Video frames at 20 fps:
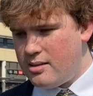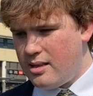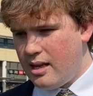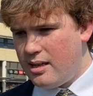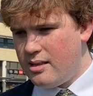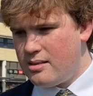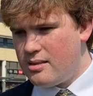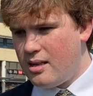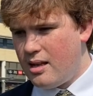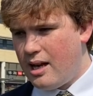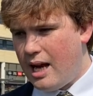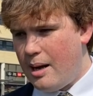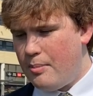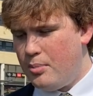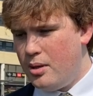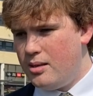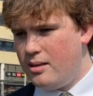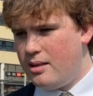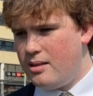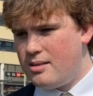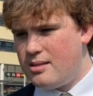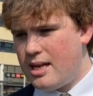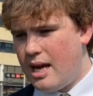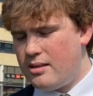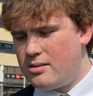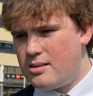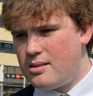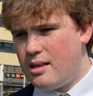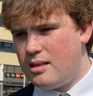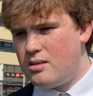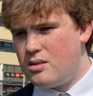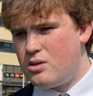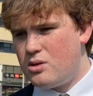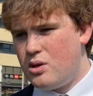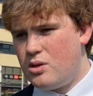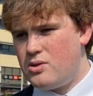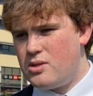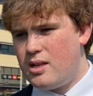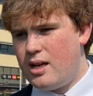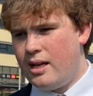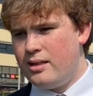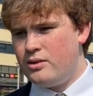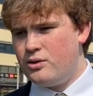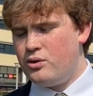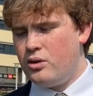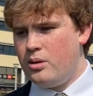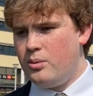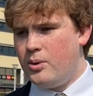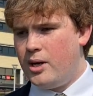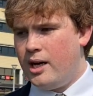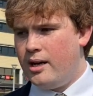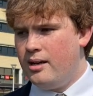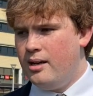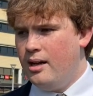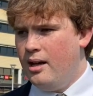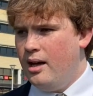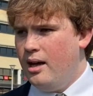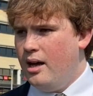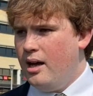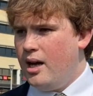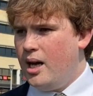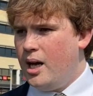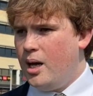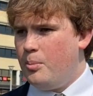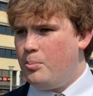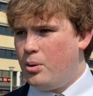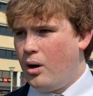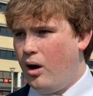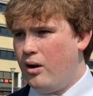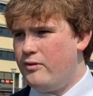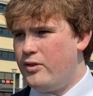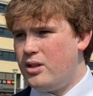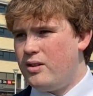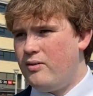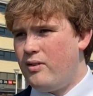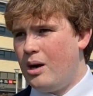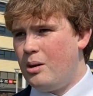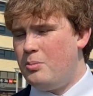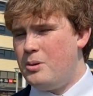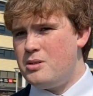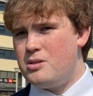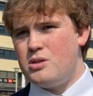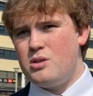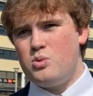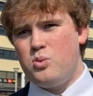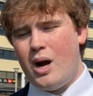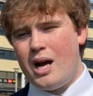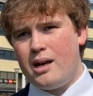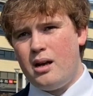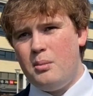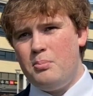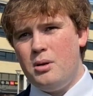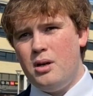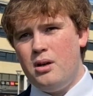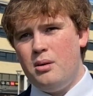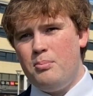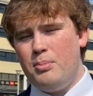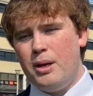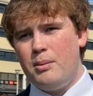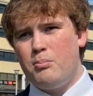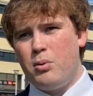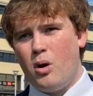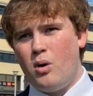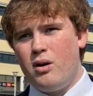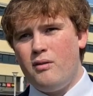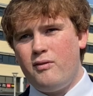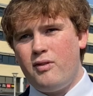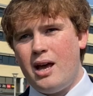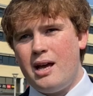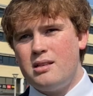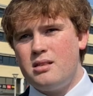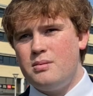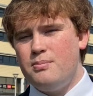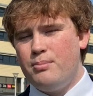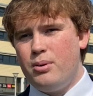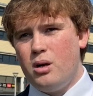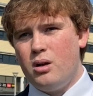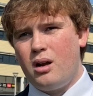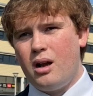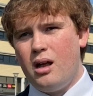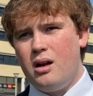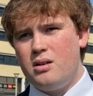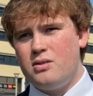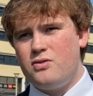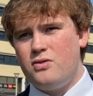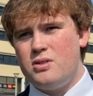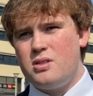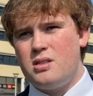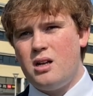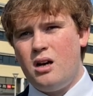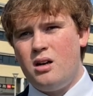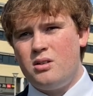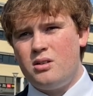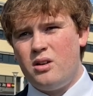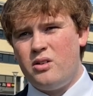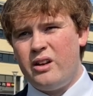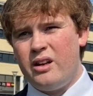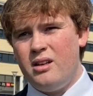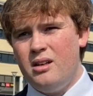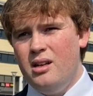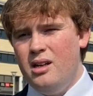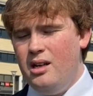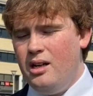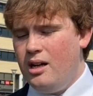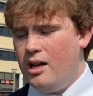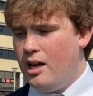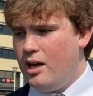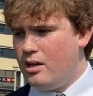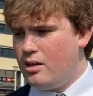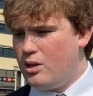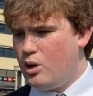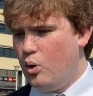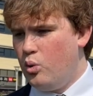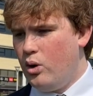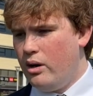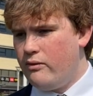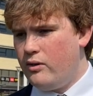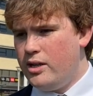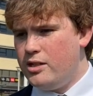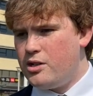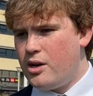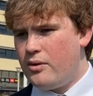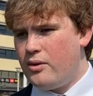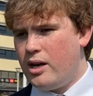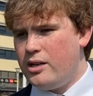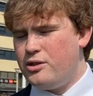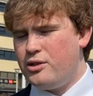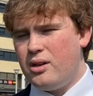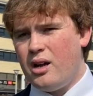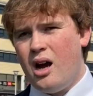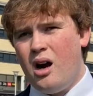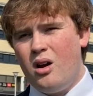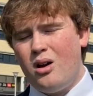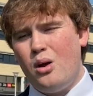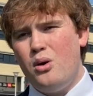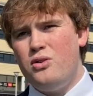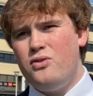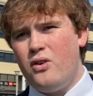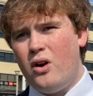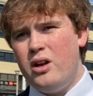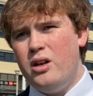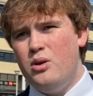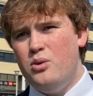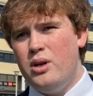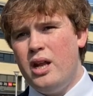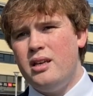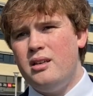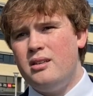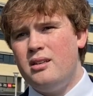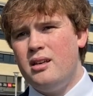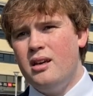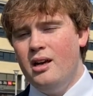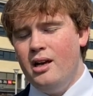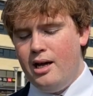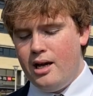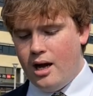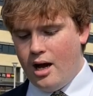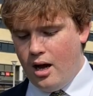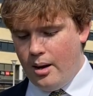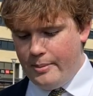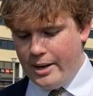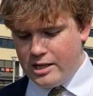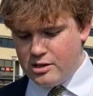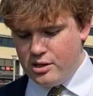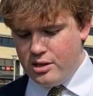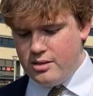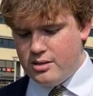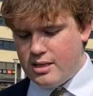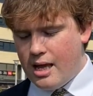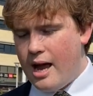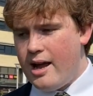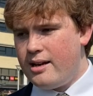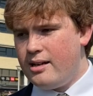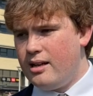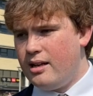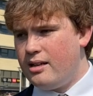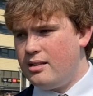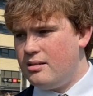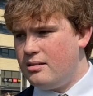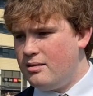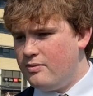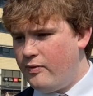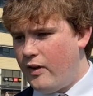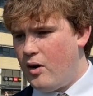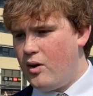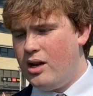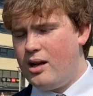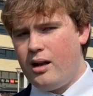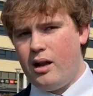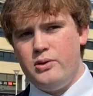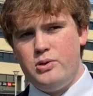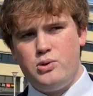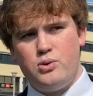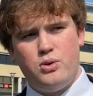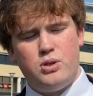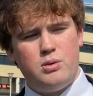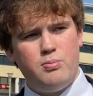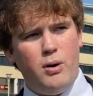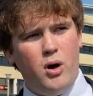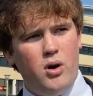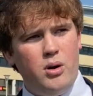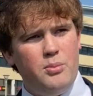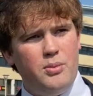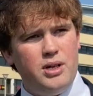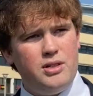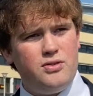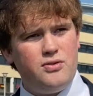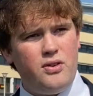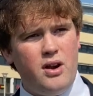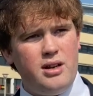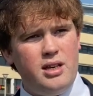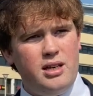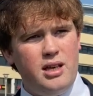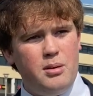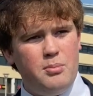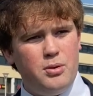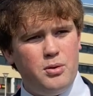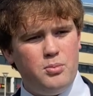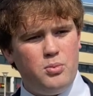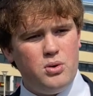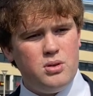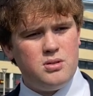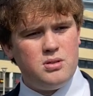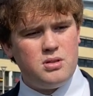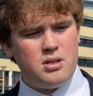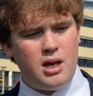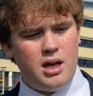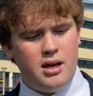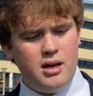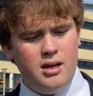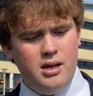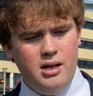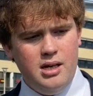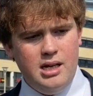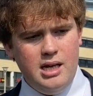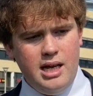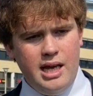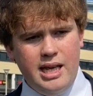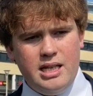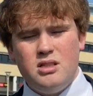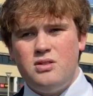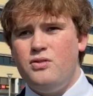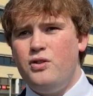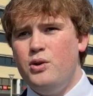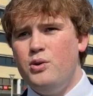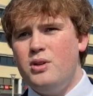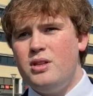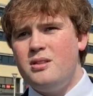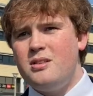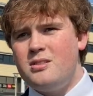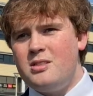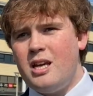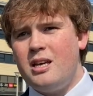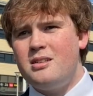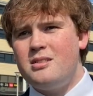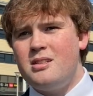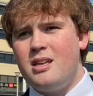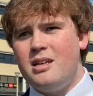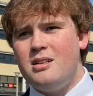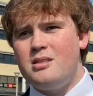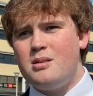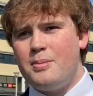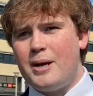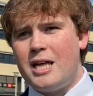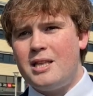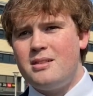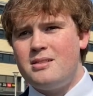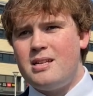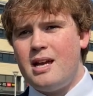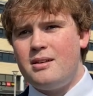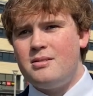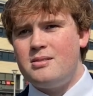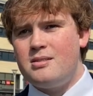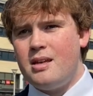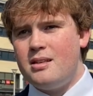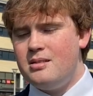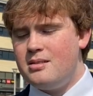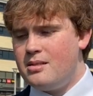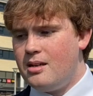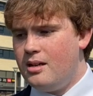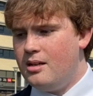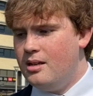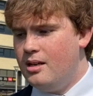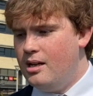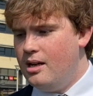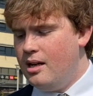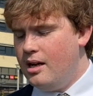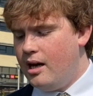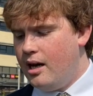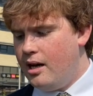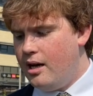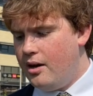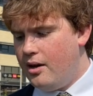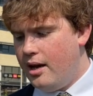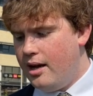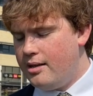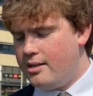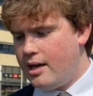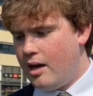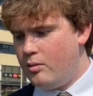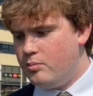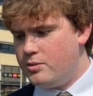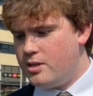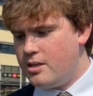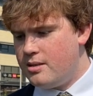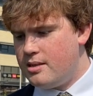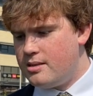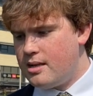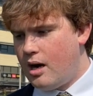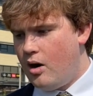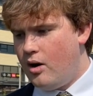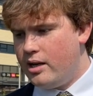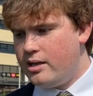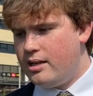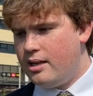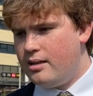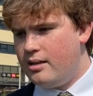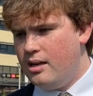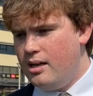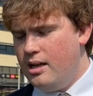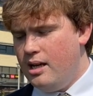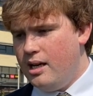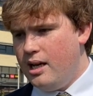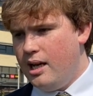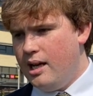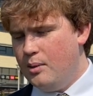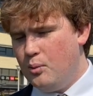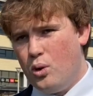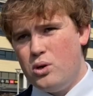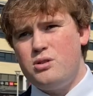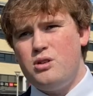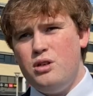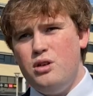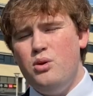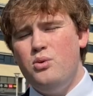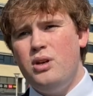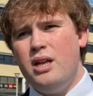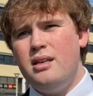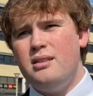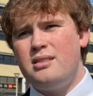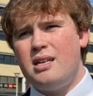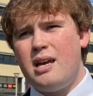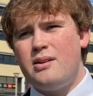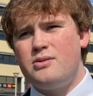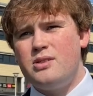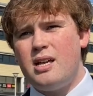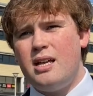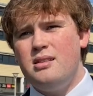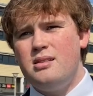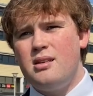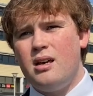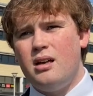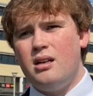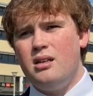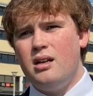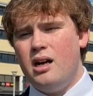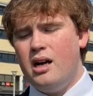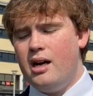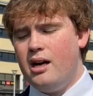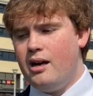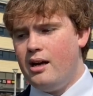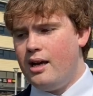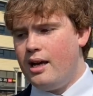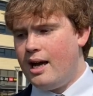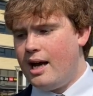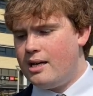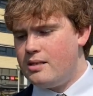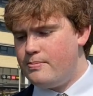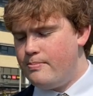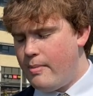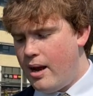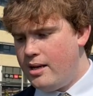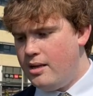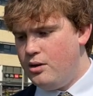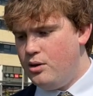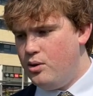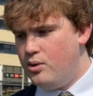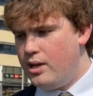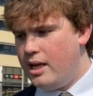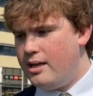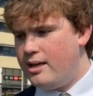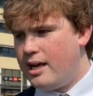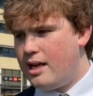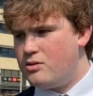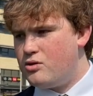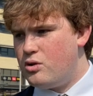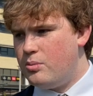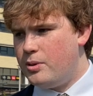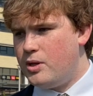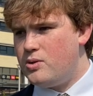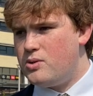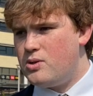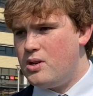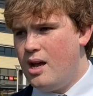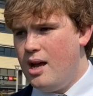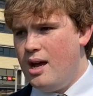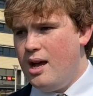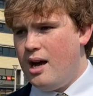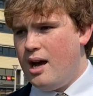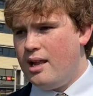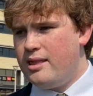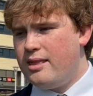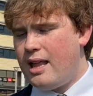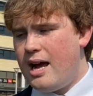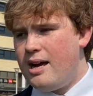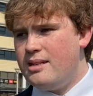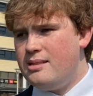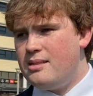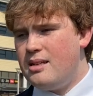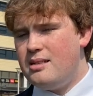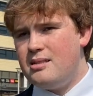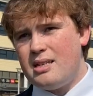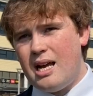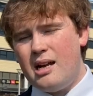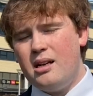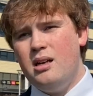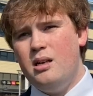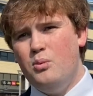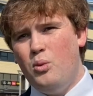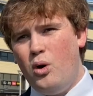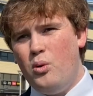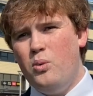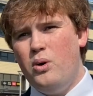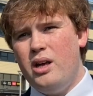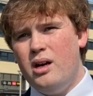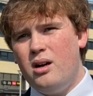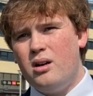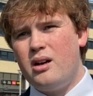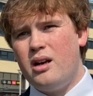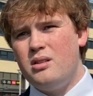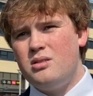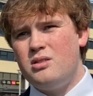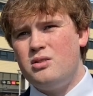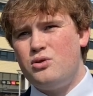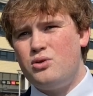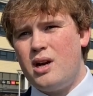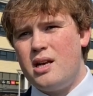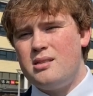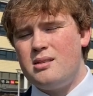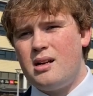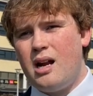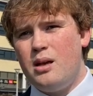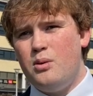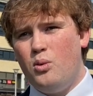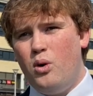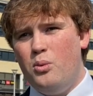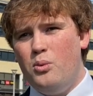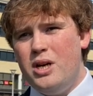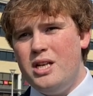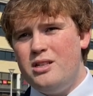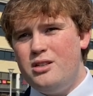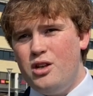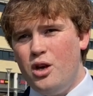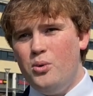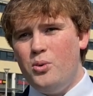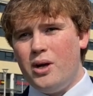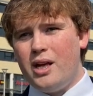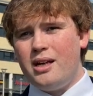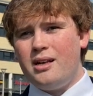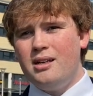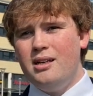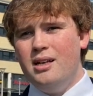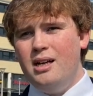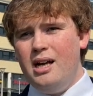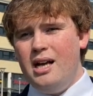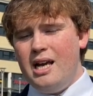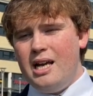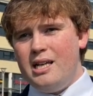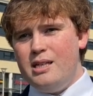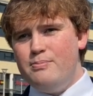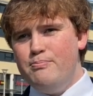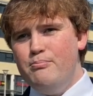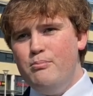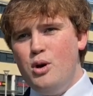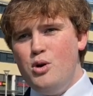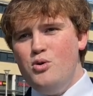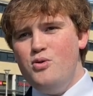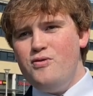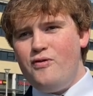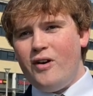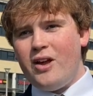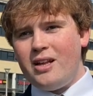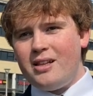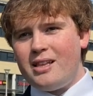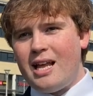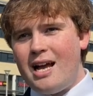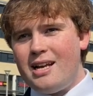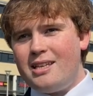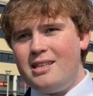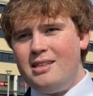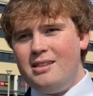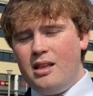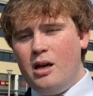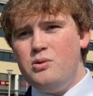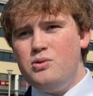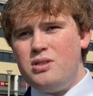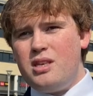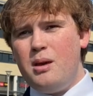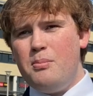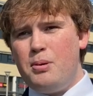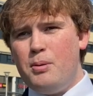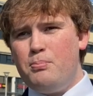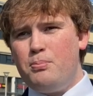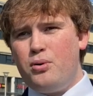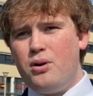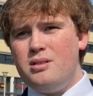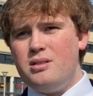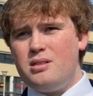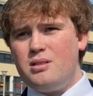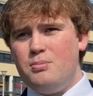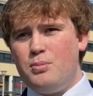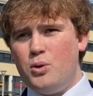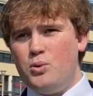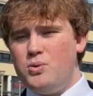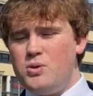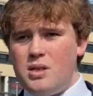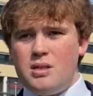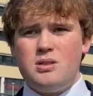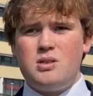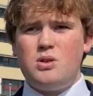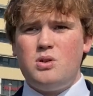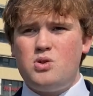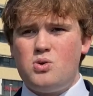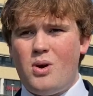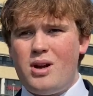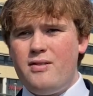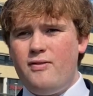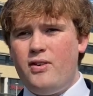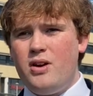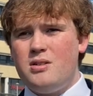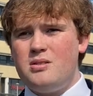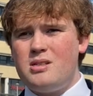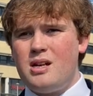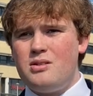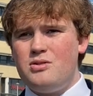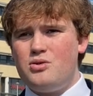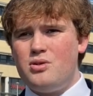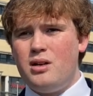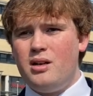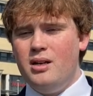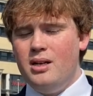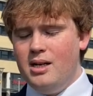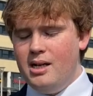things that happen in town centres across the country where uh, private developers just whack up a big block of flats and put a glass facade on it uh, and call it regeneration. Harlow is very unique. Uh, I'm actually standing very close to a spot in which Freddie Gibberd was uh, interviewed in the 60s about the town centre uh, he had helped to design. And it was a unique town centre. Uh, it has many unique attributes. And that is exactly what we are going to translate. What we're doing is moving that, those Gibberd principles into the 21st century.